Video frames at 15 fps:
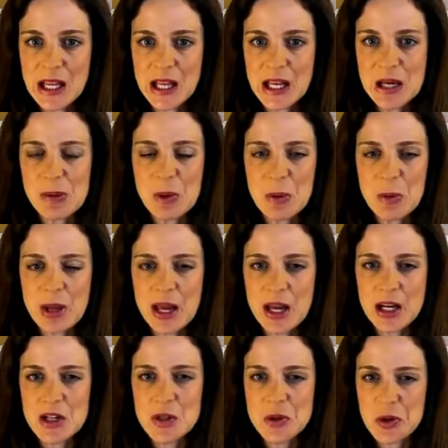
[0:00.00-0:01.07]
client where we had
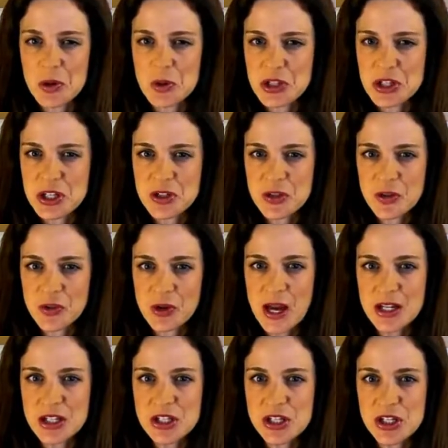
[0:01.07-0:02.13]
a negotiation
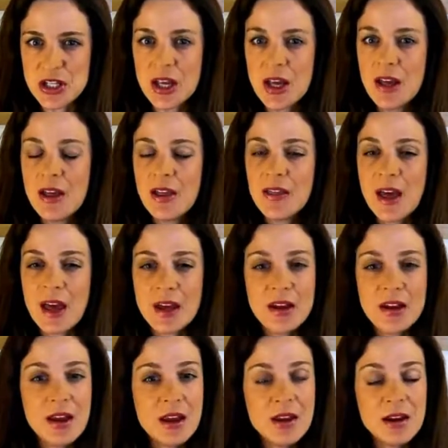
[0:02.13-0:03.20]
strategy
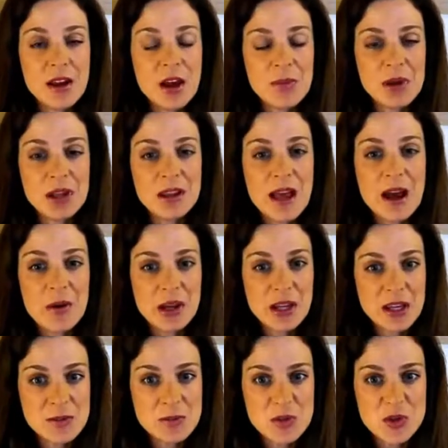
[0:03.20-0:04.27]
that ended up allowing
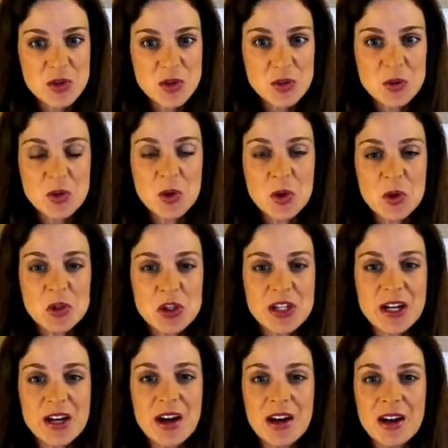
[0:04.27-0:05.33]
him to
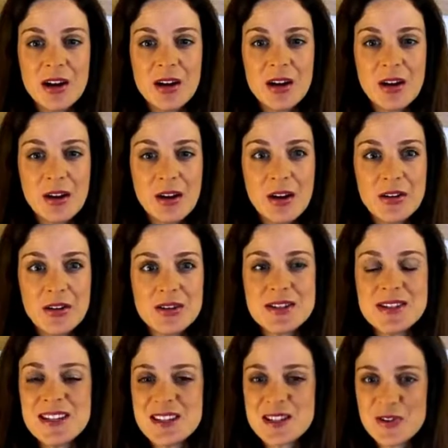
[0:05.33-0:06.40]
negotiate a
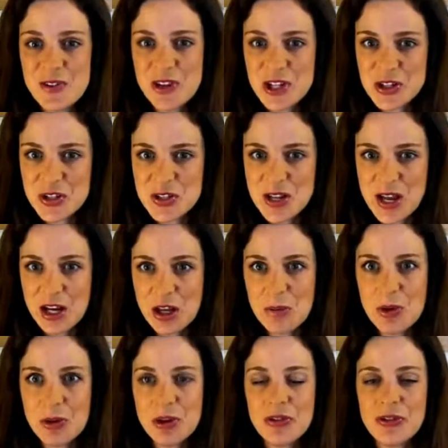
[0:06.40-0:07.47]
six-figure signing
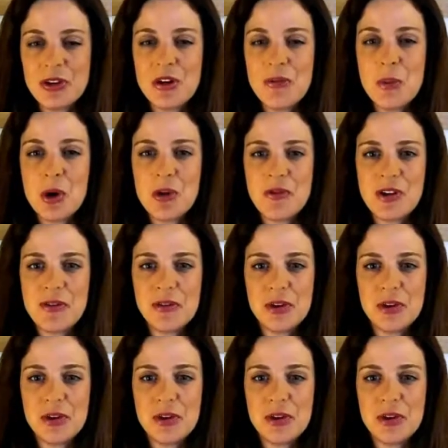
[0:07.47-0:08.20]
bonus and a more